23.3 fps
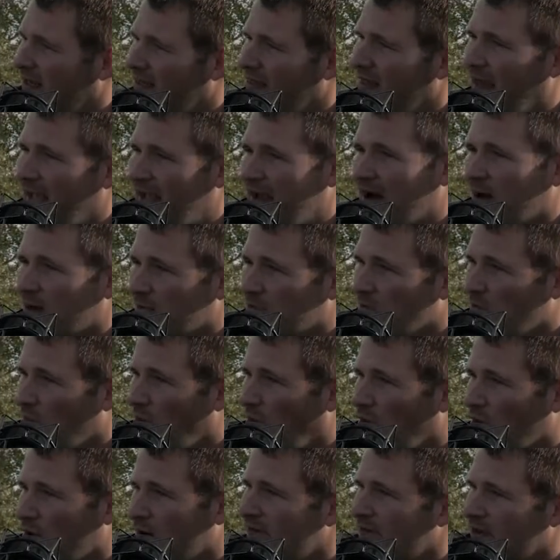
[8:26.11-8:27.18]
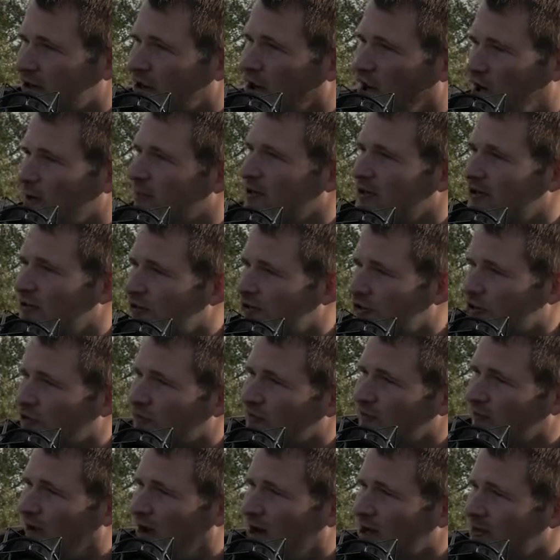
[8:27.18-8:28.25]
they are more of your carbon neutral
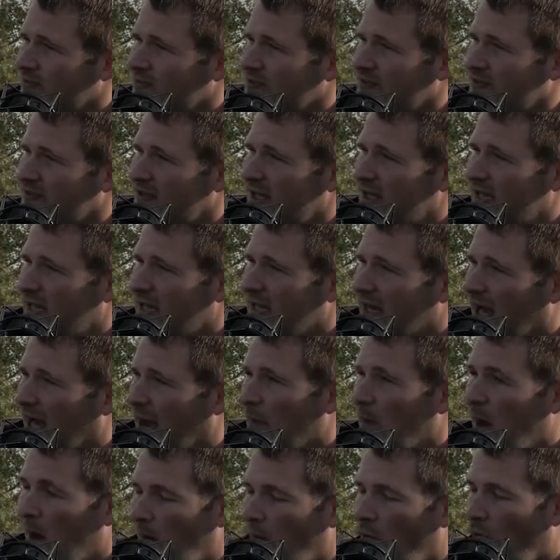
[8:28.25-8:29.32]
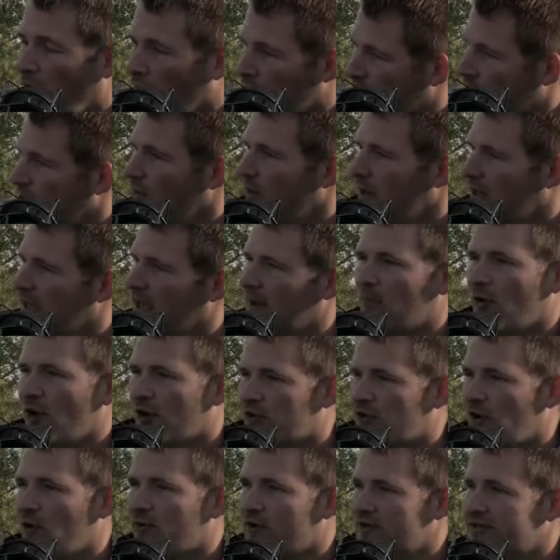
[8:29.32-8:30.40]
farms. Hopefully we can get more
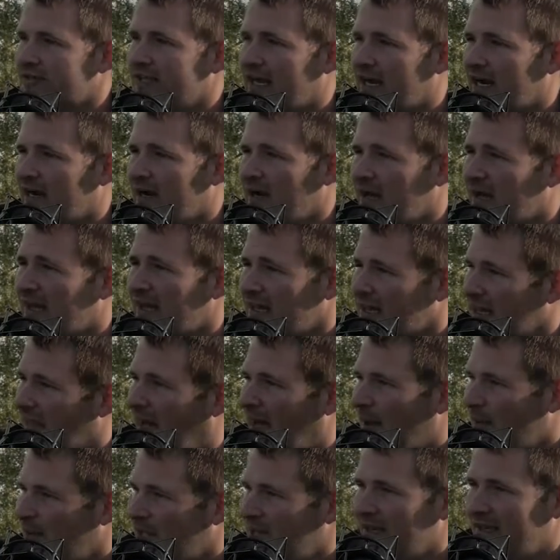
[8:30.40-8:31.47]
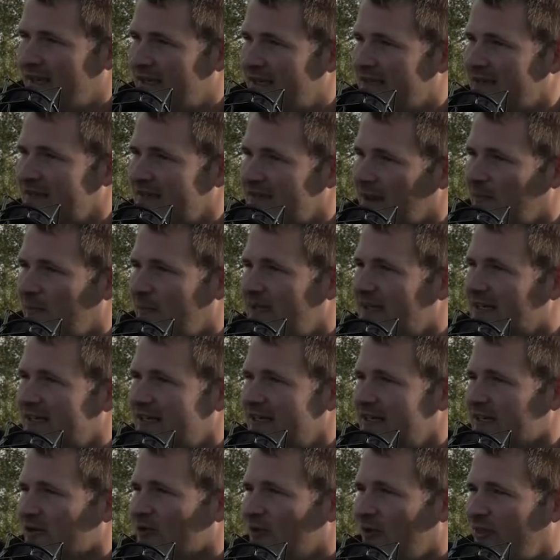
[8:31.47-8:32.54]
growers there. Climate is a big
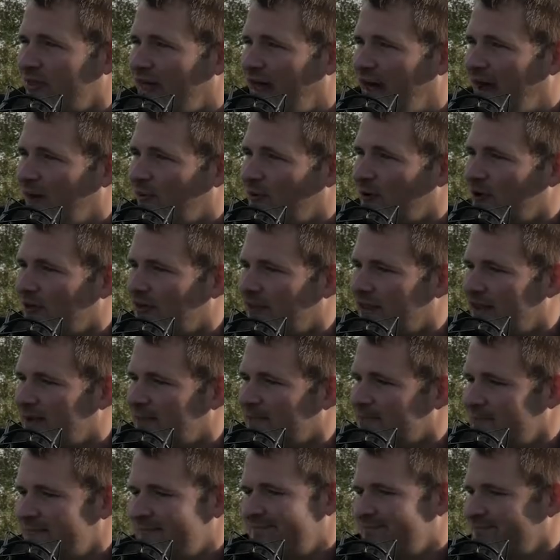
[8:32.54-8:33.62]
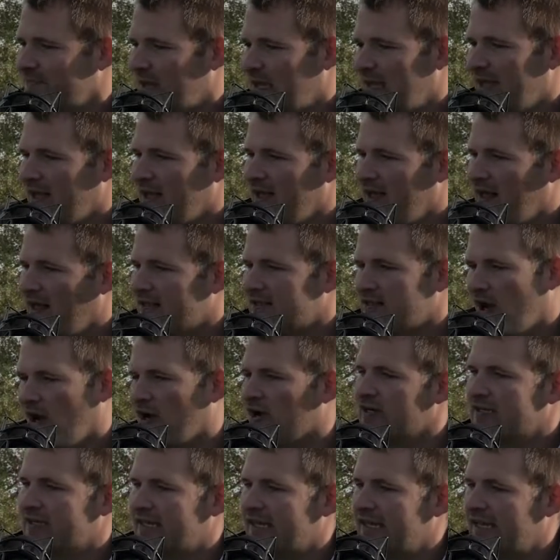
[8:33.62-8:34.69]
deal with that. It's
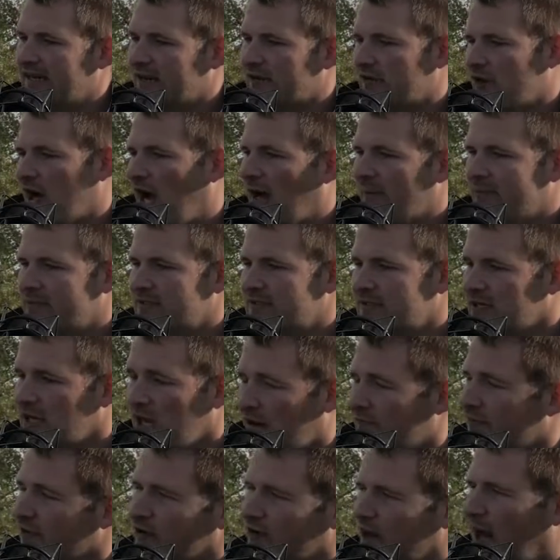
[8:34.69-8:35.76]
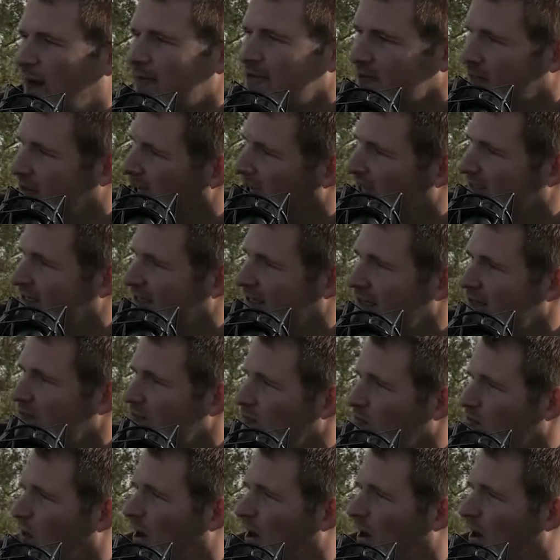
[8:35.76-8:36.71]
hard to get cover crops planted